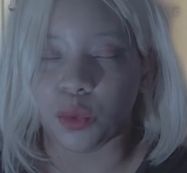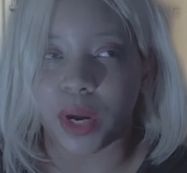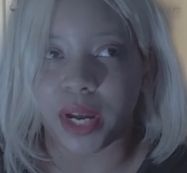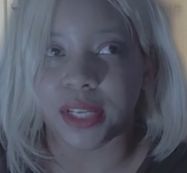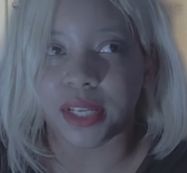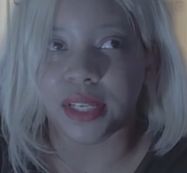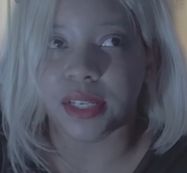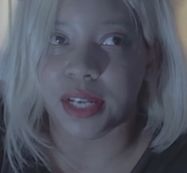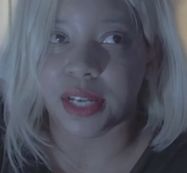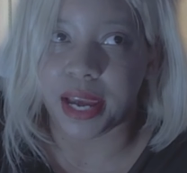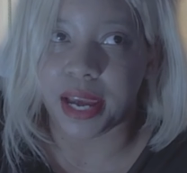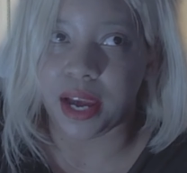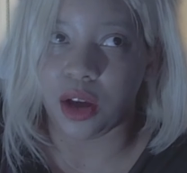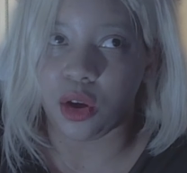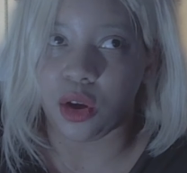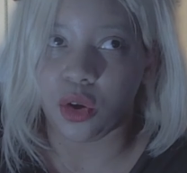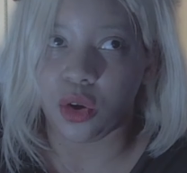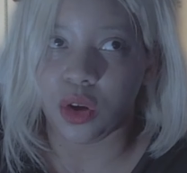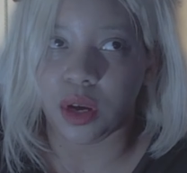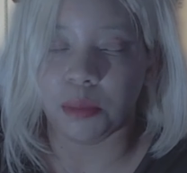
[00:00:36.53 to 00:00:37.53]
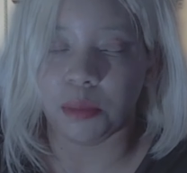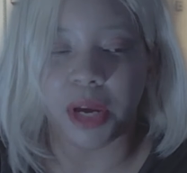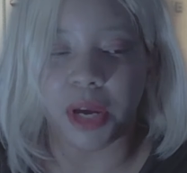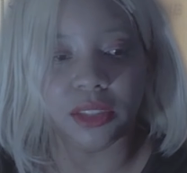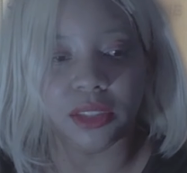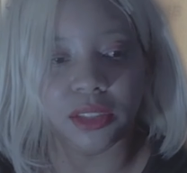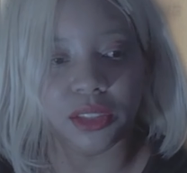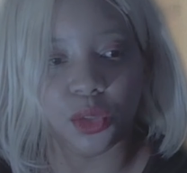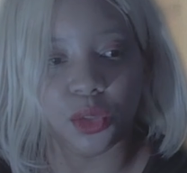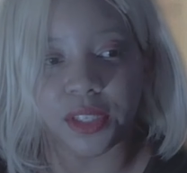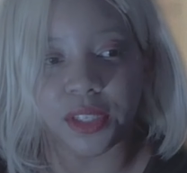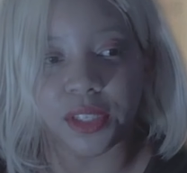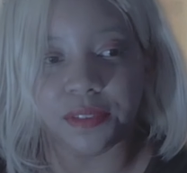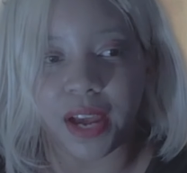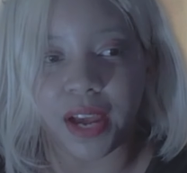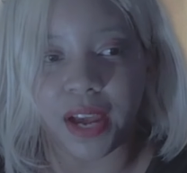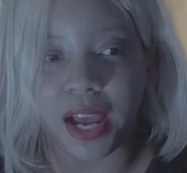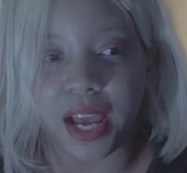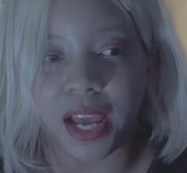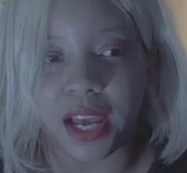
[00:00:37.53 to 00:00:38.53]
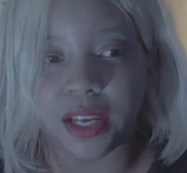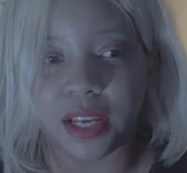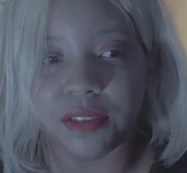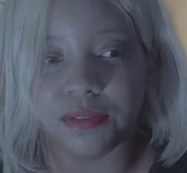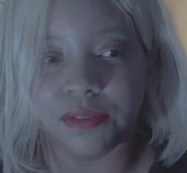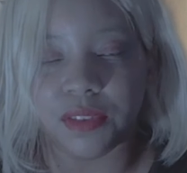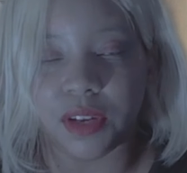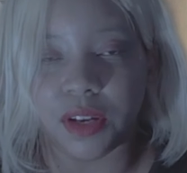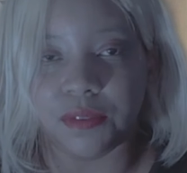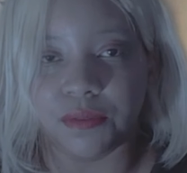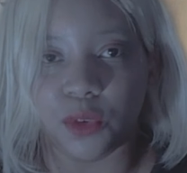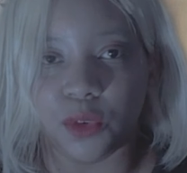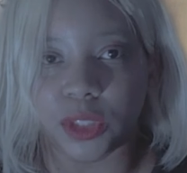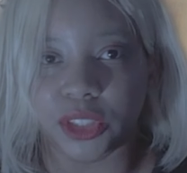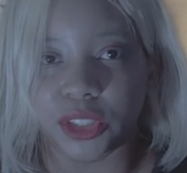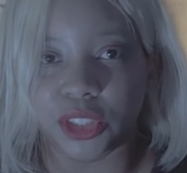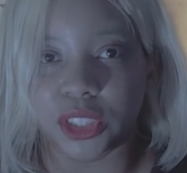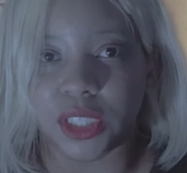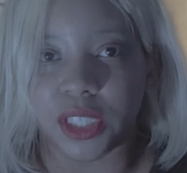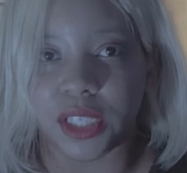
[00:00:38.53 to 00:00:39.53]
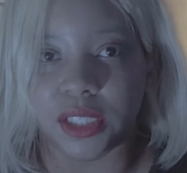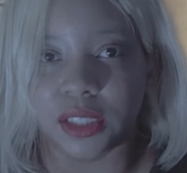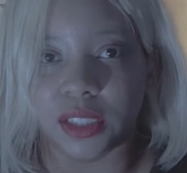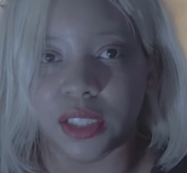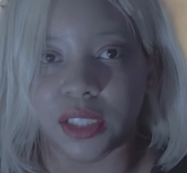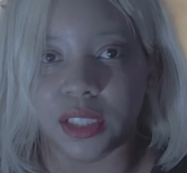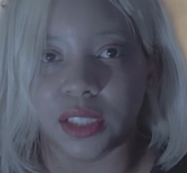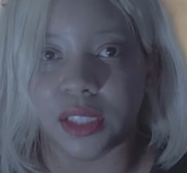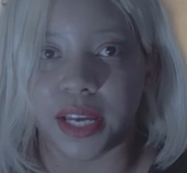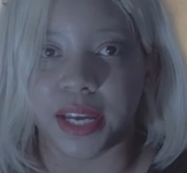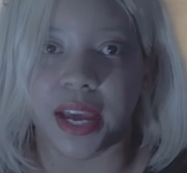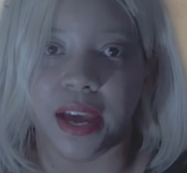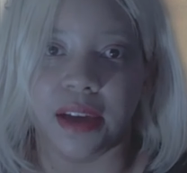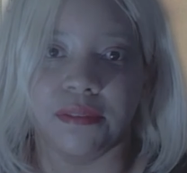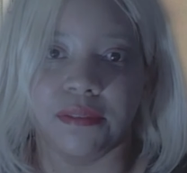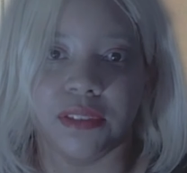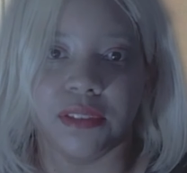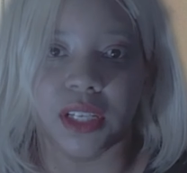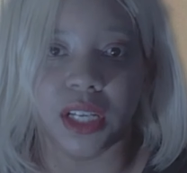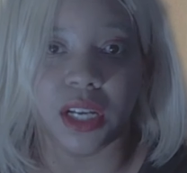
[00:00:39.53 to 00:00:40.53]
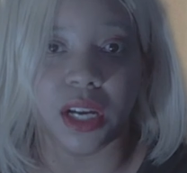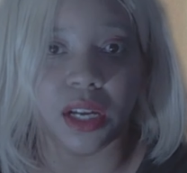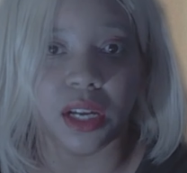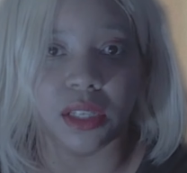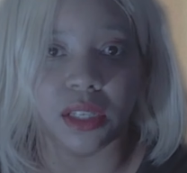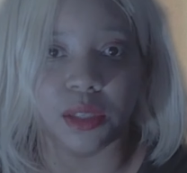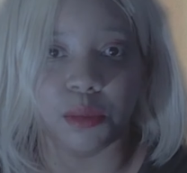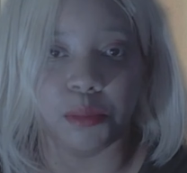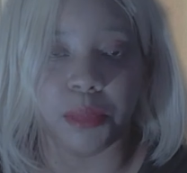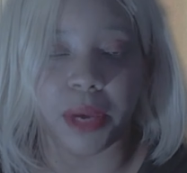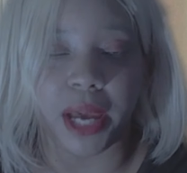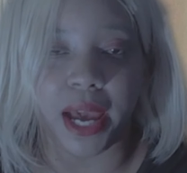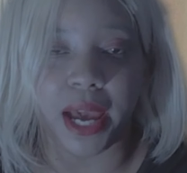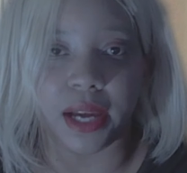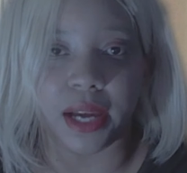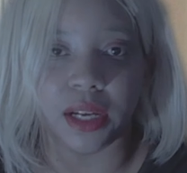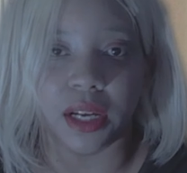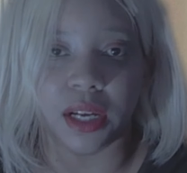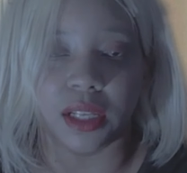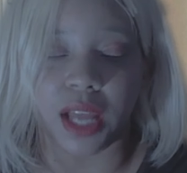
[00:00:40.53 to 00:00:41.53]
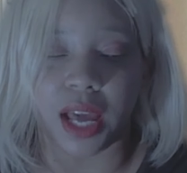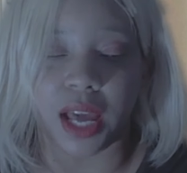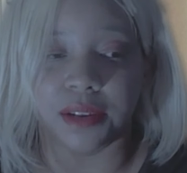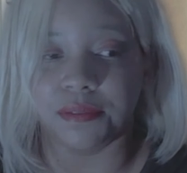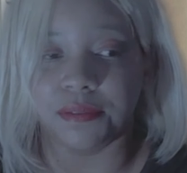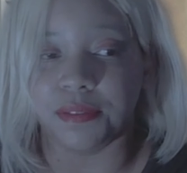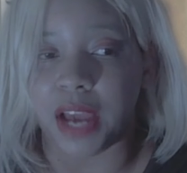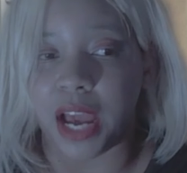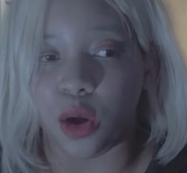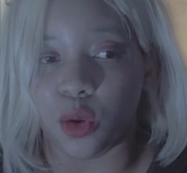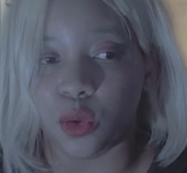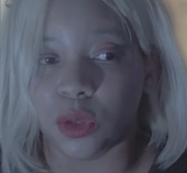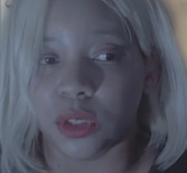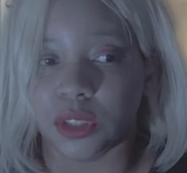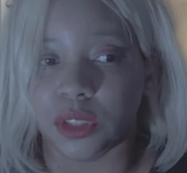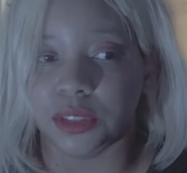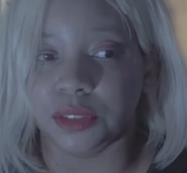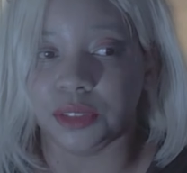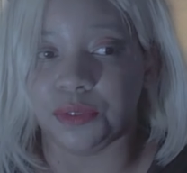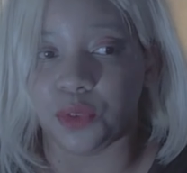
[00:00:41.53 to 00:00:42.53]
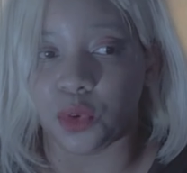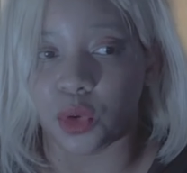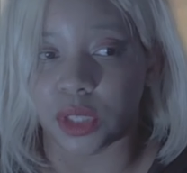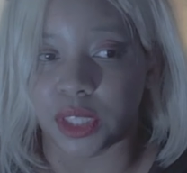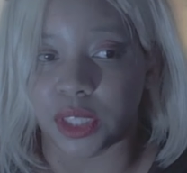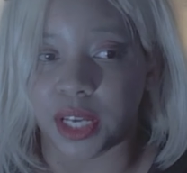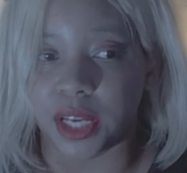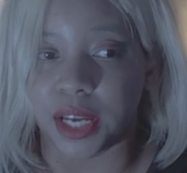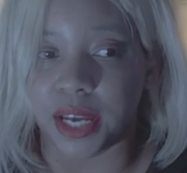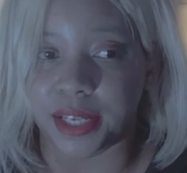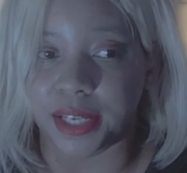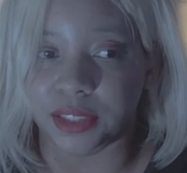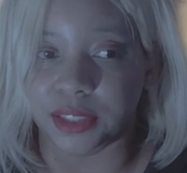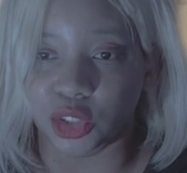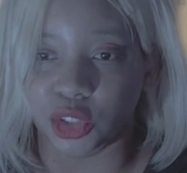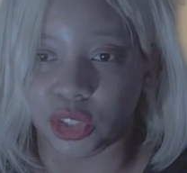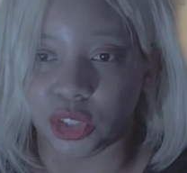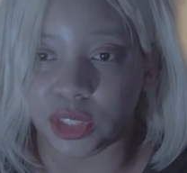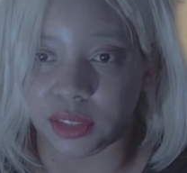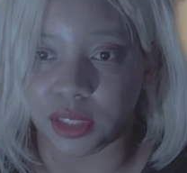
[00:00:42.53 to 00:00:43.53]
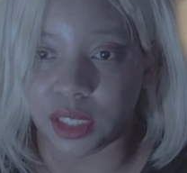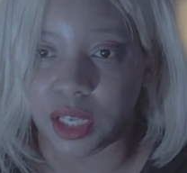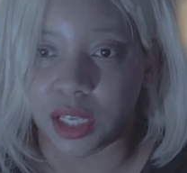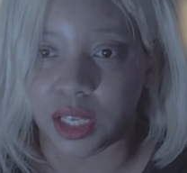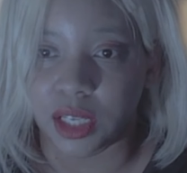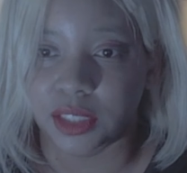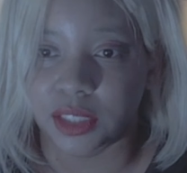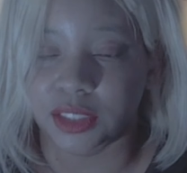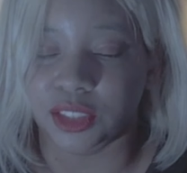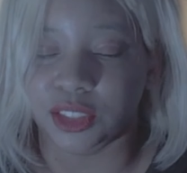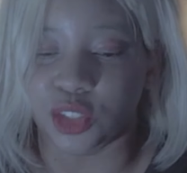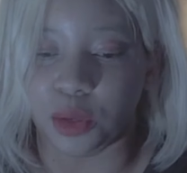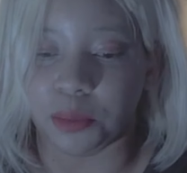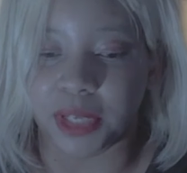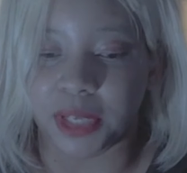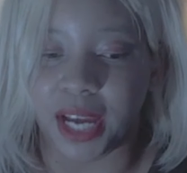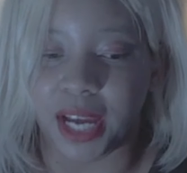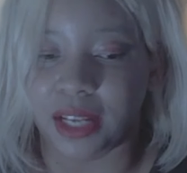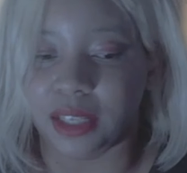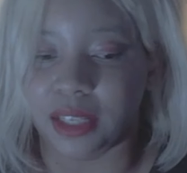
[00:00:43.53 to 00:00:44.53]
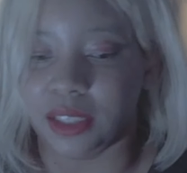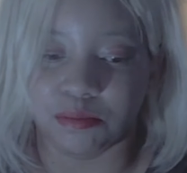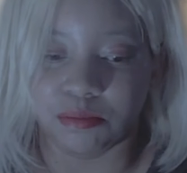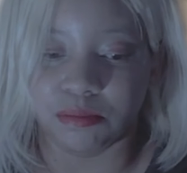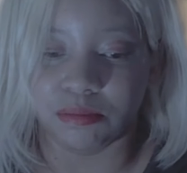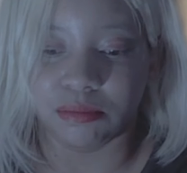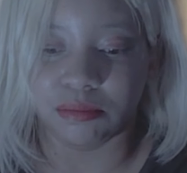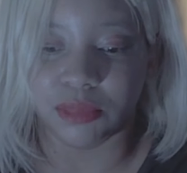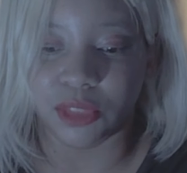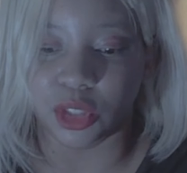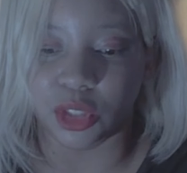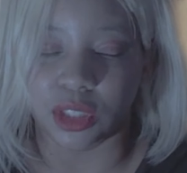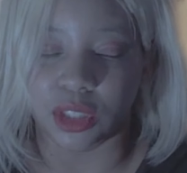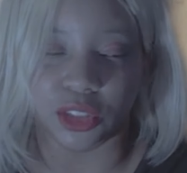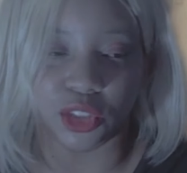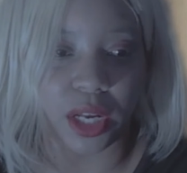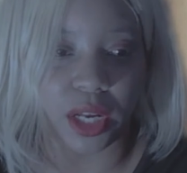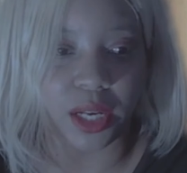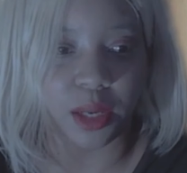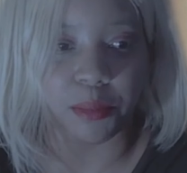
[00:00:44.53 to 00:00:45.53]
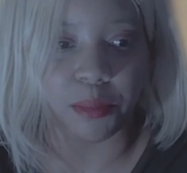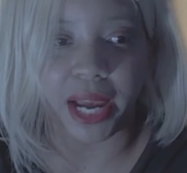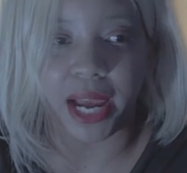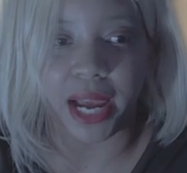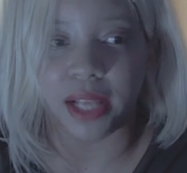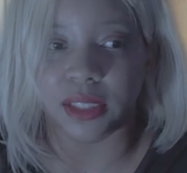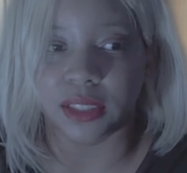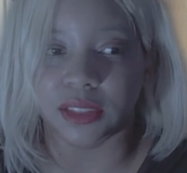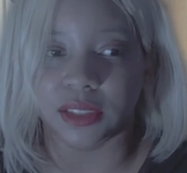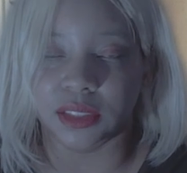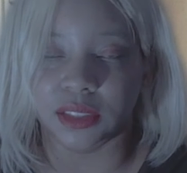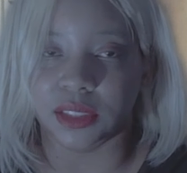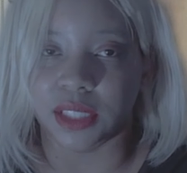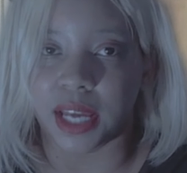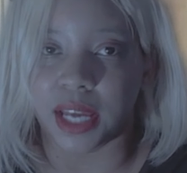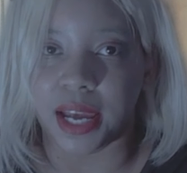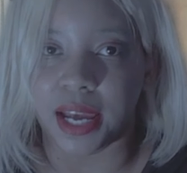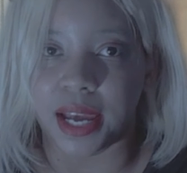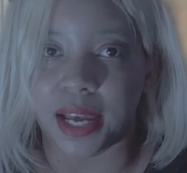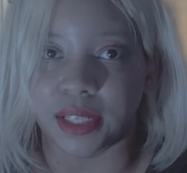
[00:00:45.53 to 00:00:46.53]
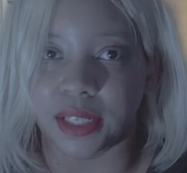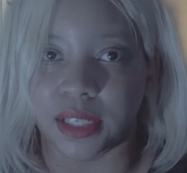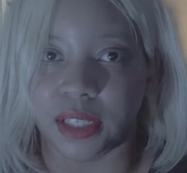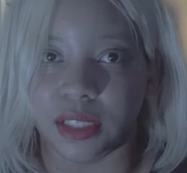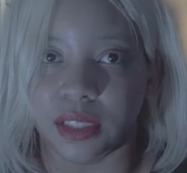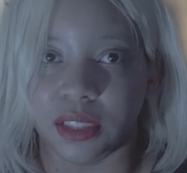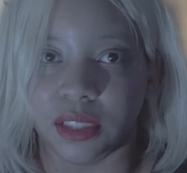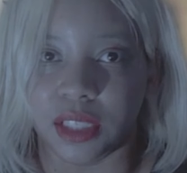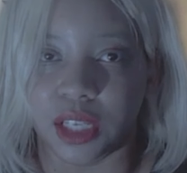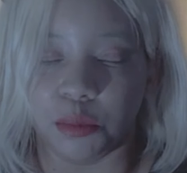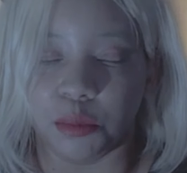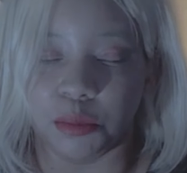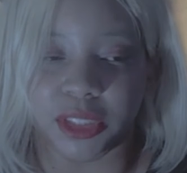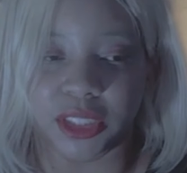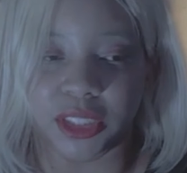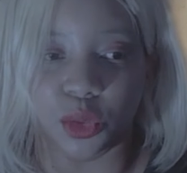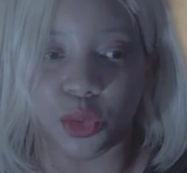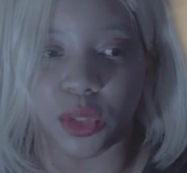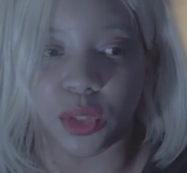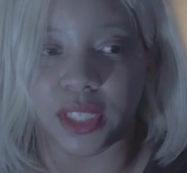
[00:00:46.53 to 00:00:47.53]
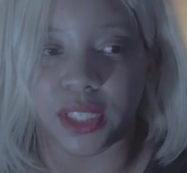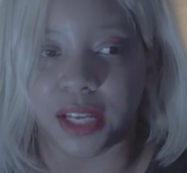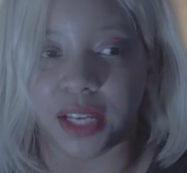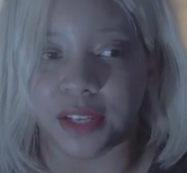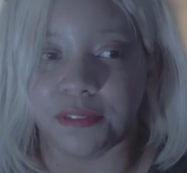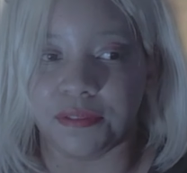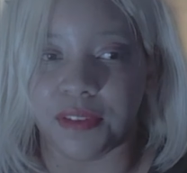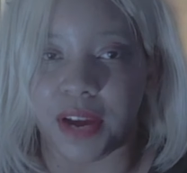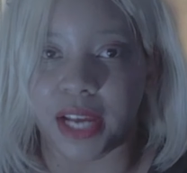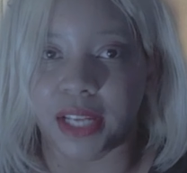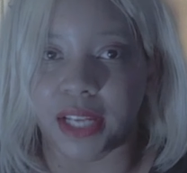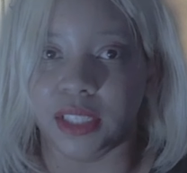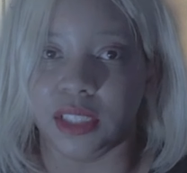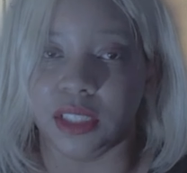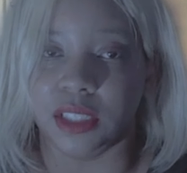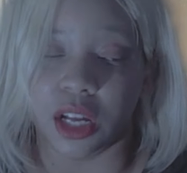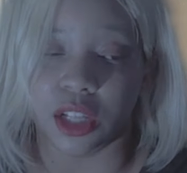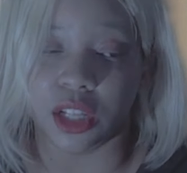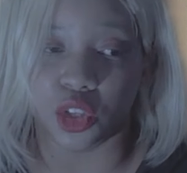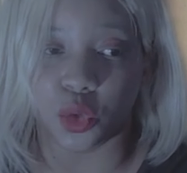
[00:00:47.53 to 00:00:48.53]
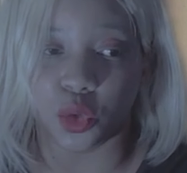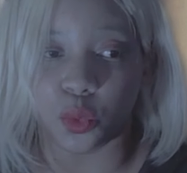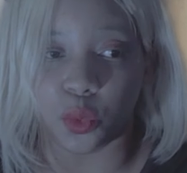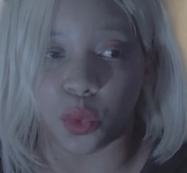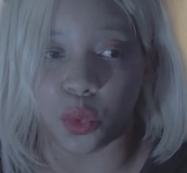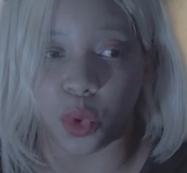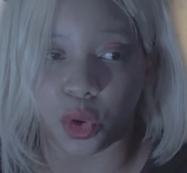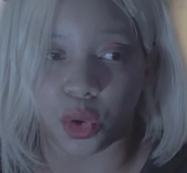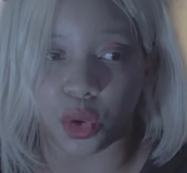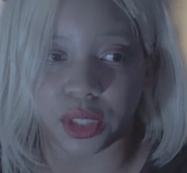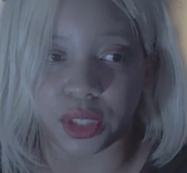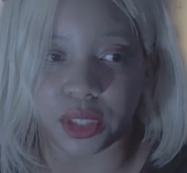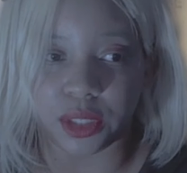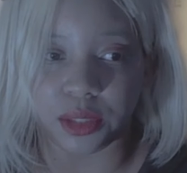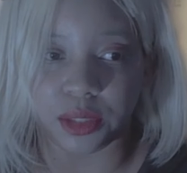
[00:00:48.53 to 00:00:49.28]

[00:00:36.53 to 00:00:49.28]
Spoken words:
Right now, about 25. Unfortunately, they have cut back a lot of hours for the agents. So I'm kind of, trying to balance that and in between like finding other work.